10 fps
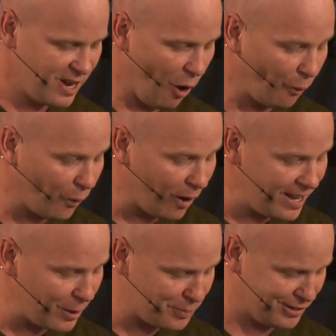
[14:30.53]
a
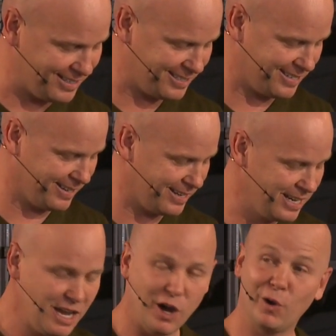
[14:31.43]
royal priesthood,
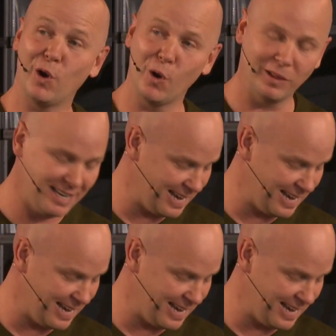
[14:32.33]
a holy